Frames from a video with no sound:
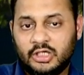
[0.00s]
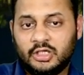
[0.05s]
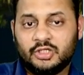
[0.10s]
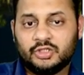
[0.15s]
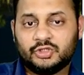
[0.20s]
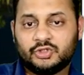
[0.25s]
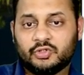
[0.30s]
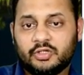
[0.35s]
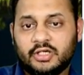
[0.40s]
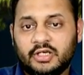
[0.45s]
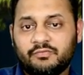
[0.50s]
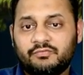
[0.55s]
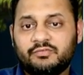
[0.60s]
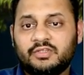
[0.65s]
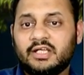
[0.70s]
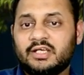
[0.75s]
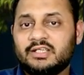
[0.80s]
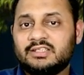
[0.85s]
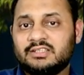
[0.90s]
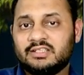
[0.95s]
So if
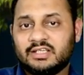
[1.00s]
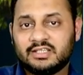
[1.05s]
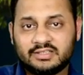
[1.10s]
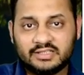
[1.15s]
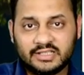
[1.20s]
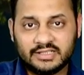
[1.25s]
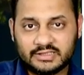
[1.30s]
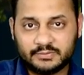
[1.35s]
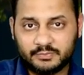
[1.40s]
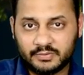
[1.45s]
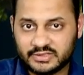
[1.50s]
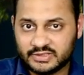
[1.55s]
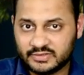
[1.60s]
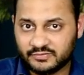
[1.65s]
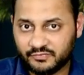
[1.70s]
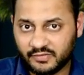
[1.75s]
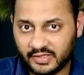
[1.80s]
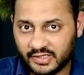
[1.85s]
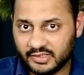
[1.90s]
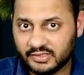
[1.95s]
there is nothing
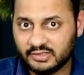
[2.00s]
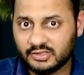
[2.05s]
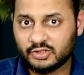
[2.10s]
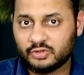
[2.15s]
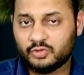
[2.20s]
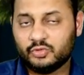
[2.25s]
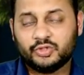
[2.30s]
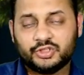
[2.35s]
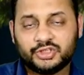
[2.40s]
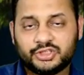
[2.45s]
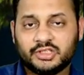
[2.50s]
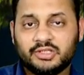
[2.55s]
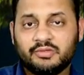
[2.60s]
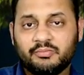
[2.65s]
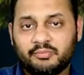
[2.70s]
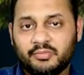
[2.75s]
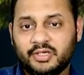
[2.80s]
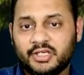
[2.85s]
specified in the question,